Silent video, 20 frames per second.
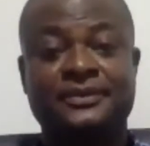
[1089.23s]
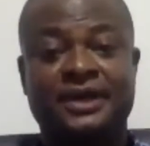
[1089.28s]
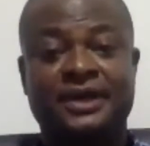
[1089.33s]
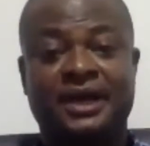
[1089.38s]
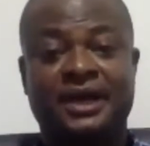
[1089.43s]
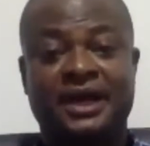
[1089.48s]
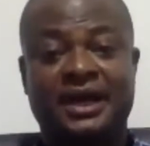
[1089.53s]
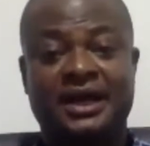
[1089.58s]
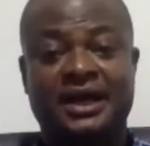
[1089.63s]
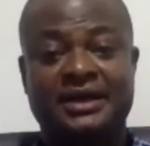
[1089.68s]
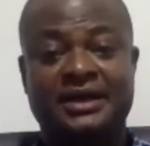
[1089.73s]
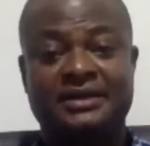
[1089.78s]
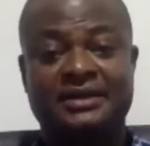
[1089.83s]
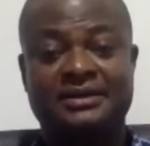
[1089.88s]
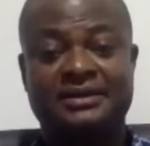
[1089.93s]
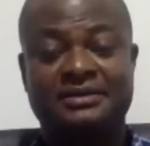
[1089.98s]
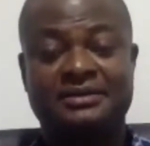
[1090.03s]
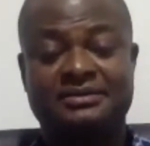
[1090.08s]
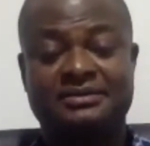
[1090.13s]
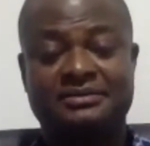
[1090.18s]

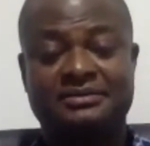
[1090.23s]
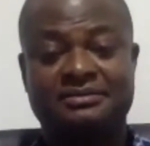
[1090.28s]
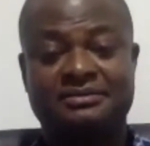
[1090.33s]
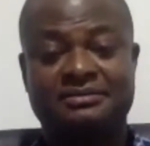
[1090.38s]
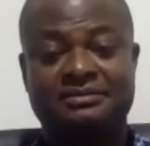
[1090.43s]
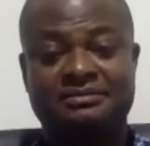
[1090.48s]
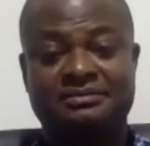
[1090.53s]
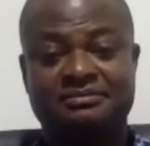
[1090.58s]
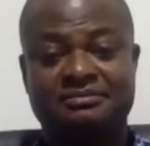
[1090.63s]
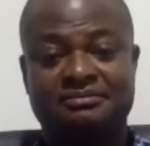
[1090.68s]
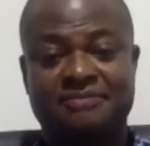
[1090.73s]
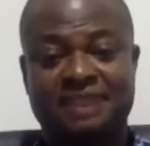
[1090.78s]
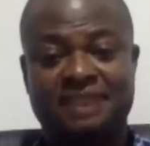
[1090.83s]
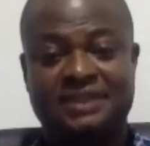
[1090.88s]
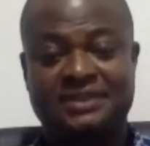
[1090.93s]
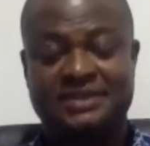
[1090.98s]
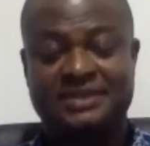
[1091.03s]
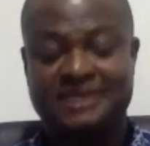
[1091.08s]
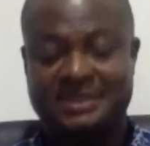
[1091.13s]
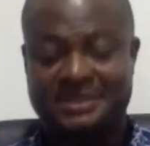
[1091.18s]
I
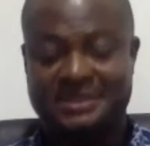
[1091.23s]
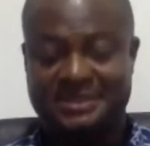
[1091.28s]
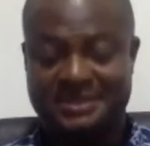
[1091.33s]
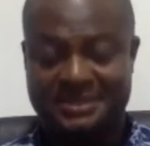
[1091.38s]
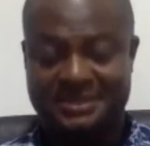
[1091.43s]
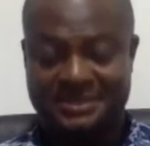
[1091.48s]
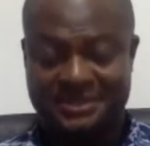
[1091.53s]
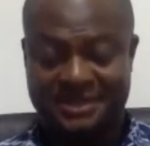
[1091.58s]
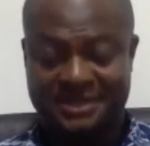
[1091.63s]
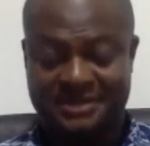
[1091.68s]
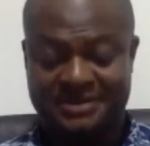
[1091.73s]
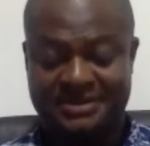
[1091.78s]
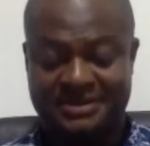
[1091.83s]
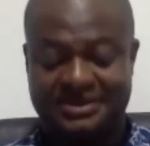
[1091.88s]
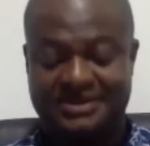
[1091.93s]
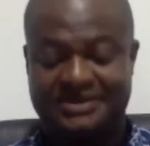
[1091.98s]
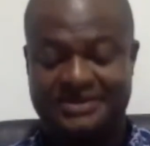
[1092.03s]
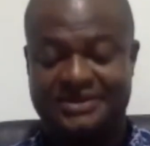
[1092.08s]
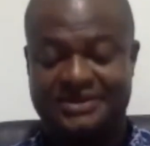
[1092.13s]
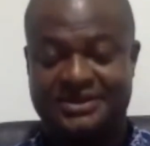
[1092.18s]
dressed in a
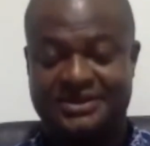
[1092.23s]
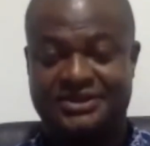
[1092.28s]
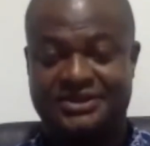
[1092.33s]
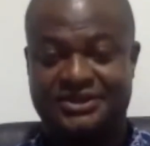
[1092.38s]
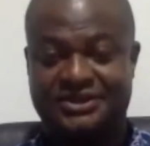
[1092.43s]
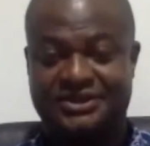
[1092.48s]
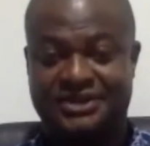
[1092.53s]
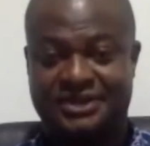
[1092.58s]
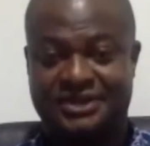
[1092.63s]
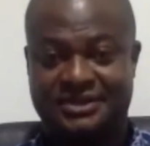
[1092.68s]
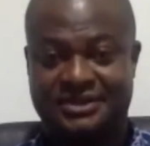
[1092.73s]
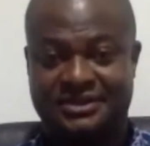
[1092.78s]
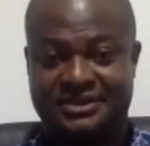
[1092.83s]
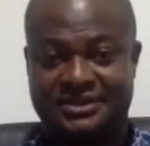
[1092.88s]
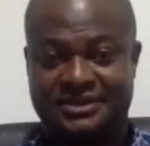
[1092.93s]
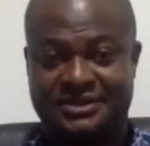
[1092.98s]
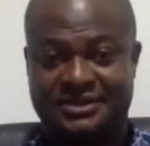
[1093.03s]
trousers and a shirt.